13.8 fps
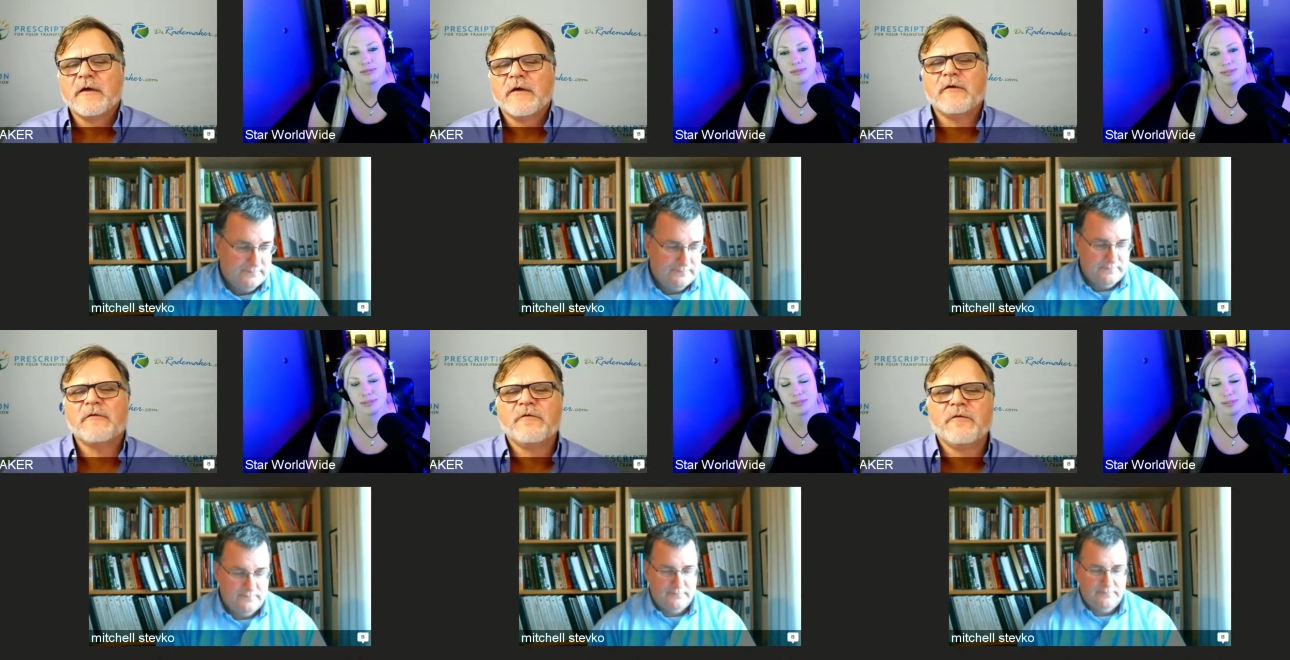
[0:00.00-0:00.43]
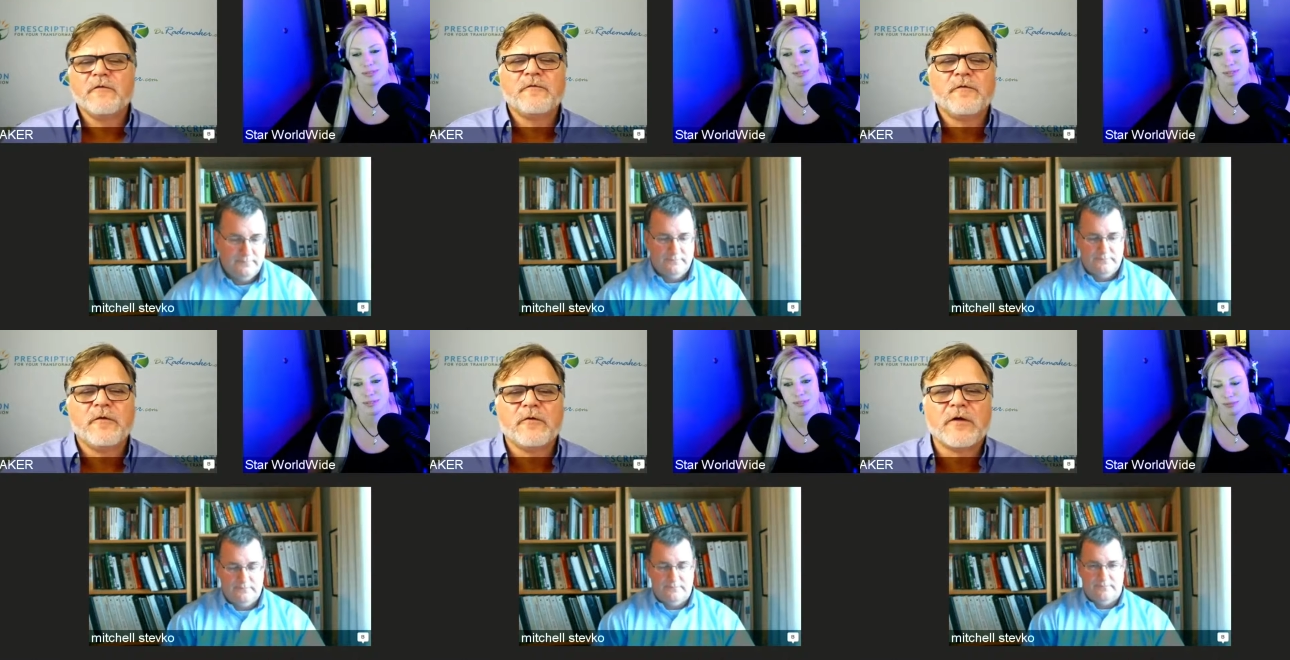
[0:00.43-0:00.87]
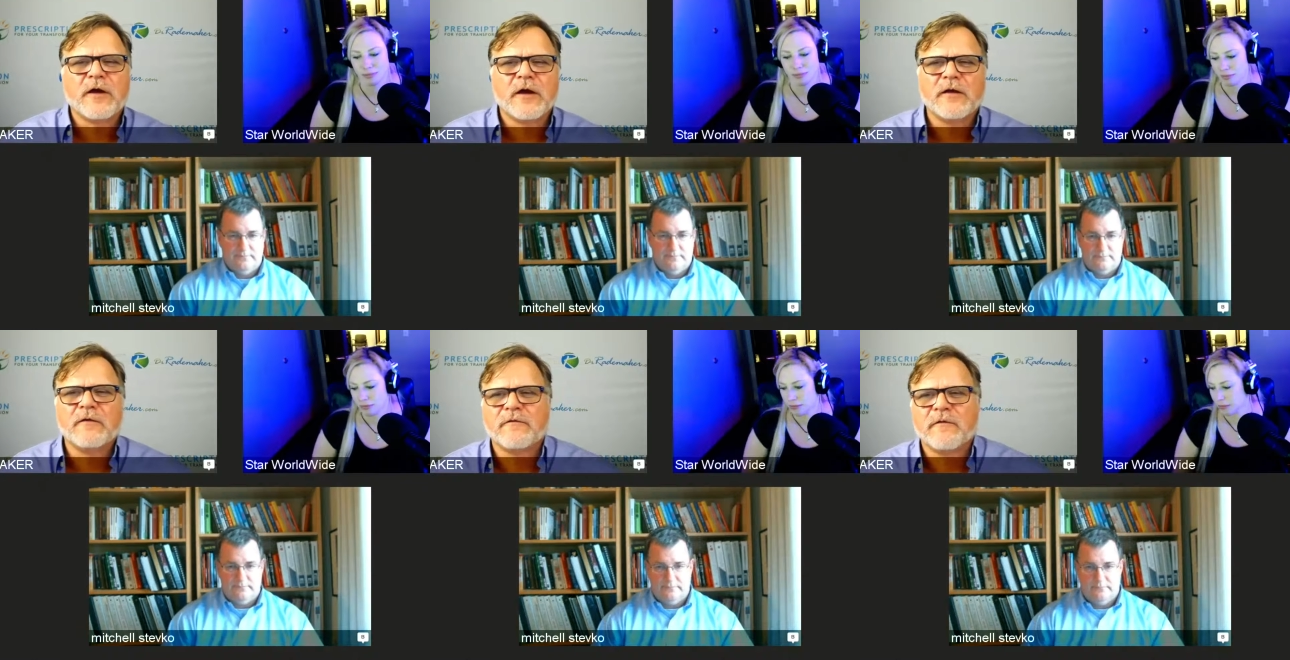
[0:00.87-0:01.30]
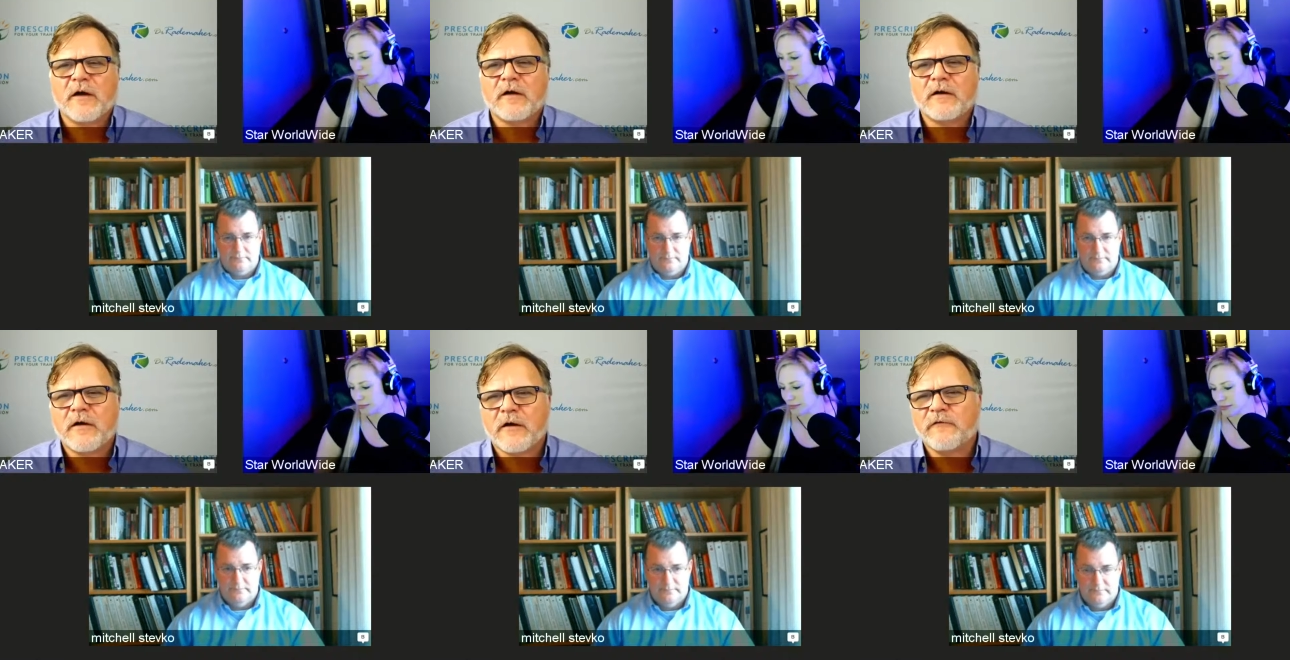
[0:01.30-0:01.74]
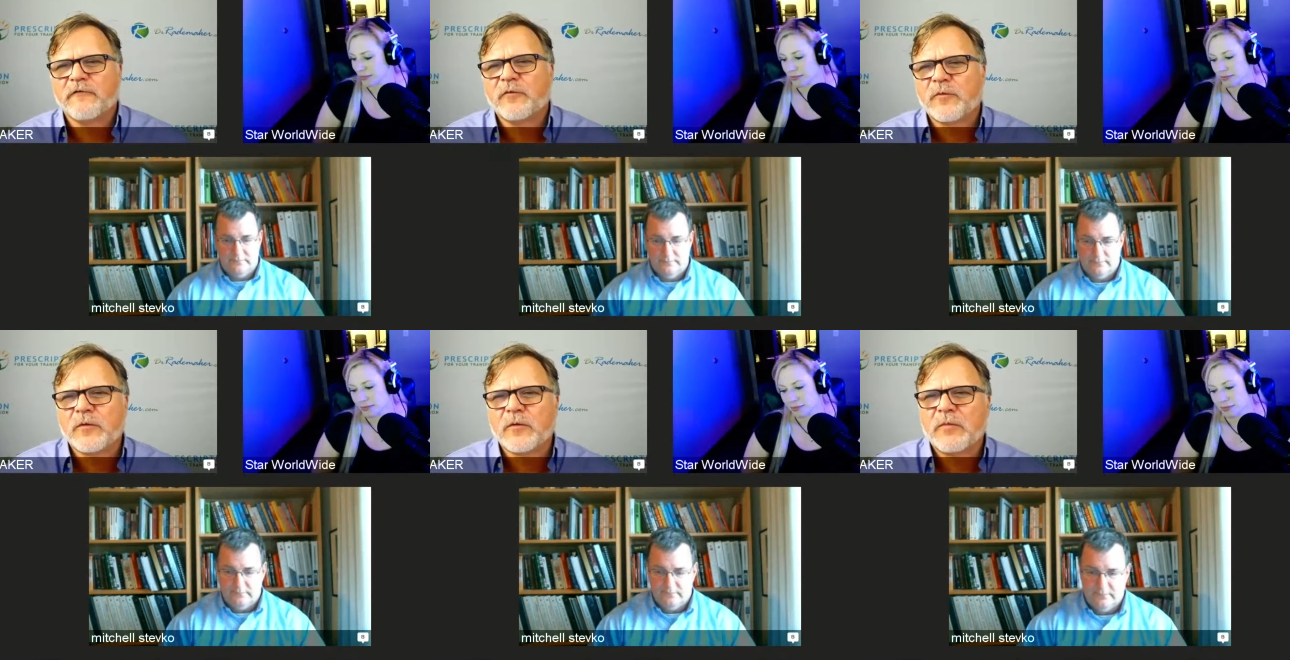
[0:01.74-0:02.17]
Speaker 1: if you feel kind of
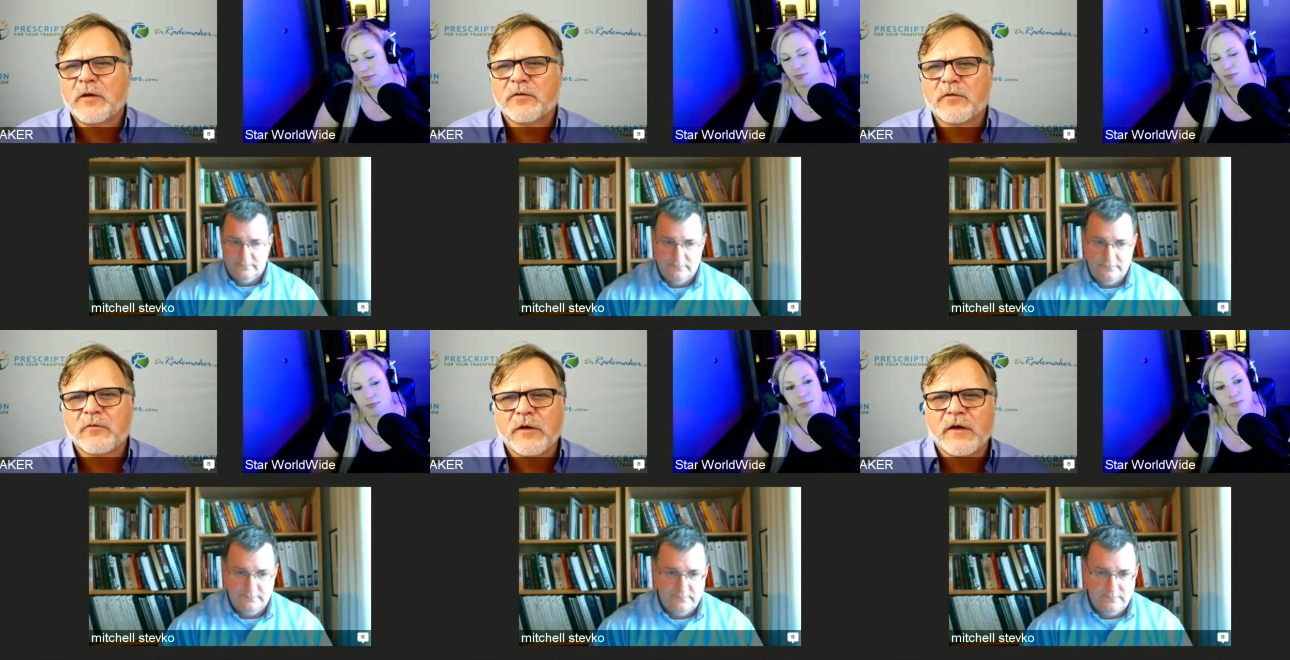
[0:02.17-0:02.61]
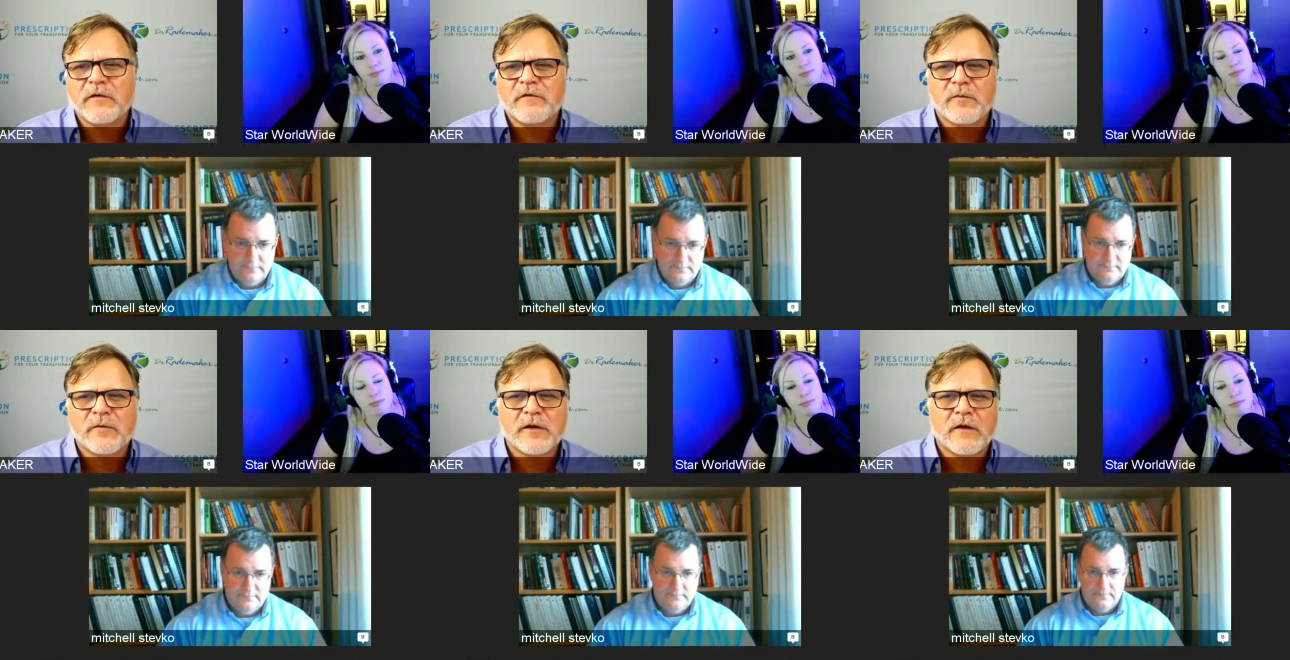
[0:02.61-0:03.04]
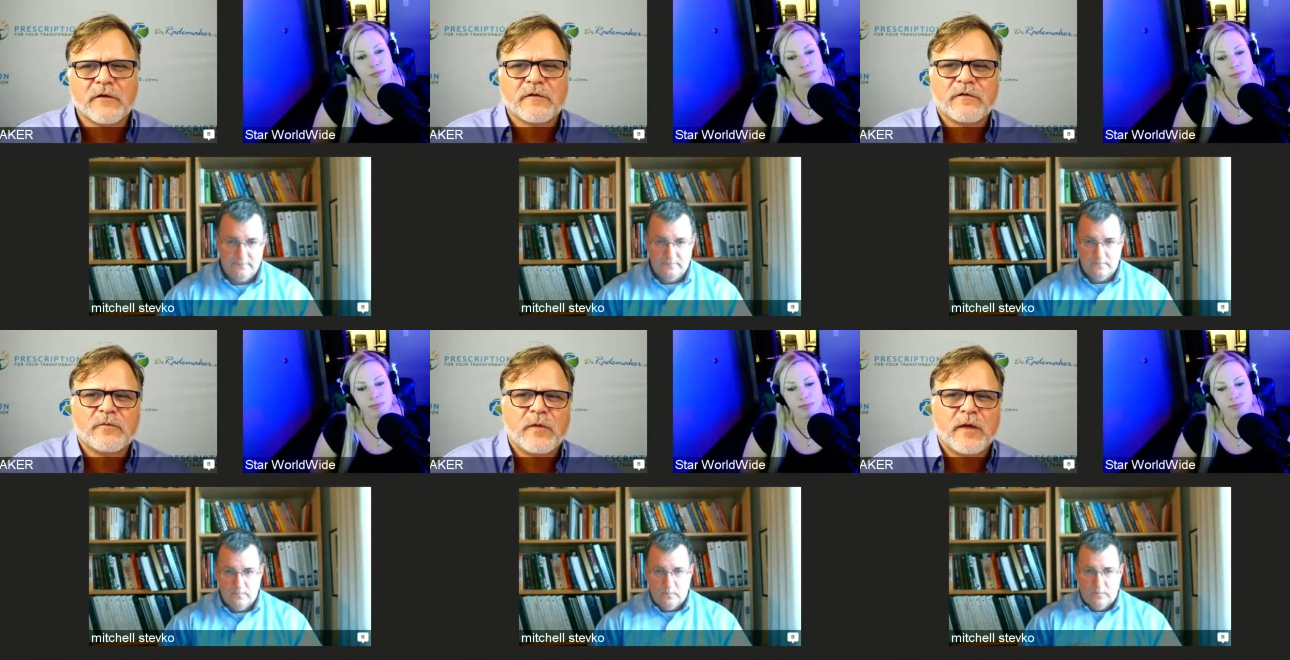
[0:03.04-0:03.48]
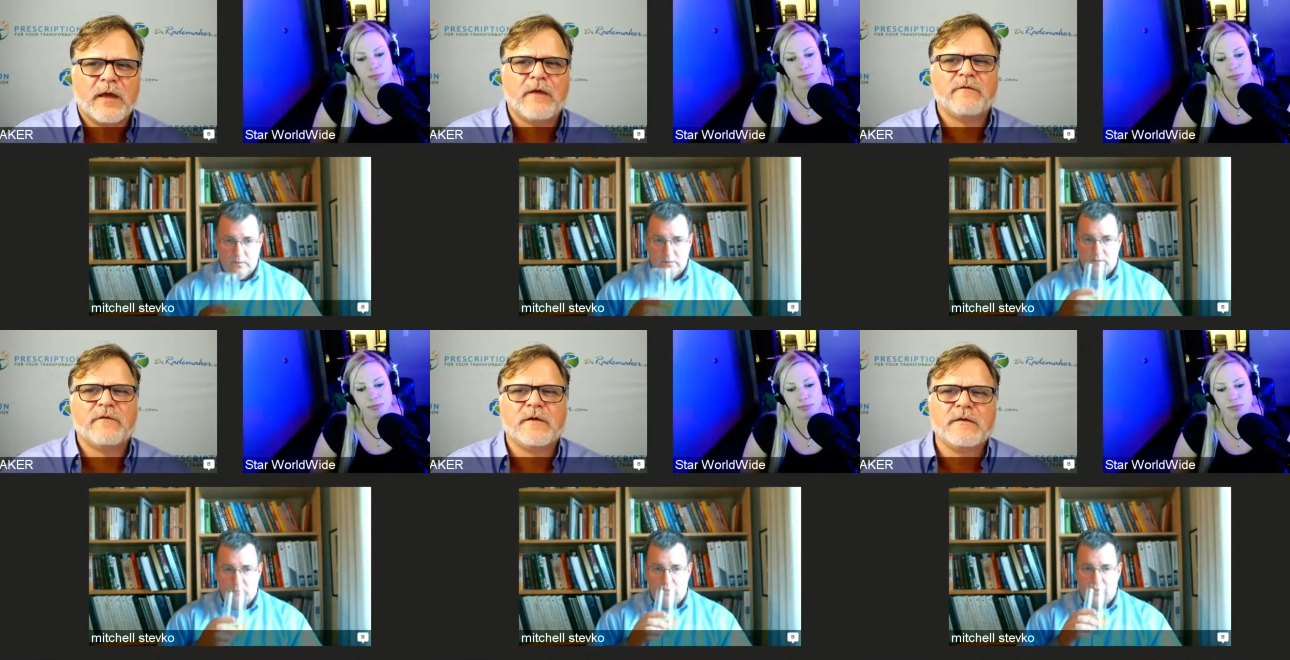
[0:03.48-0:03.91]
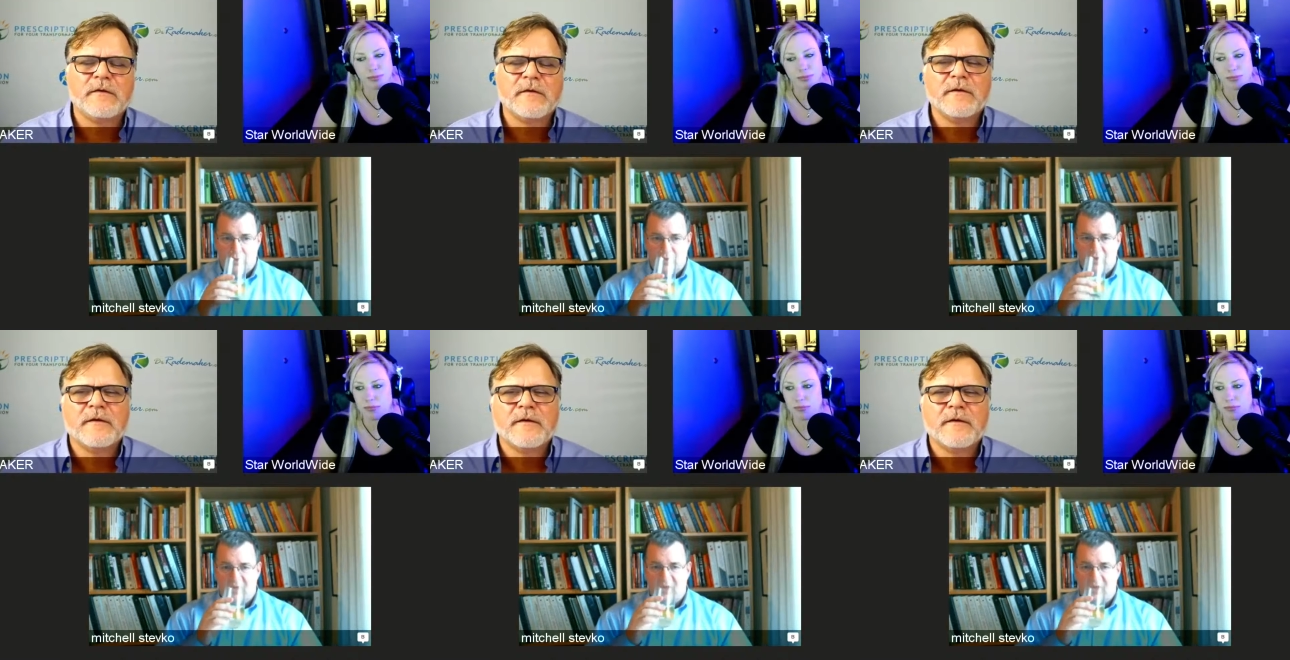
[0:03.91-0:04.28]
uncomfortable about the way somebody else is behaving,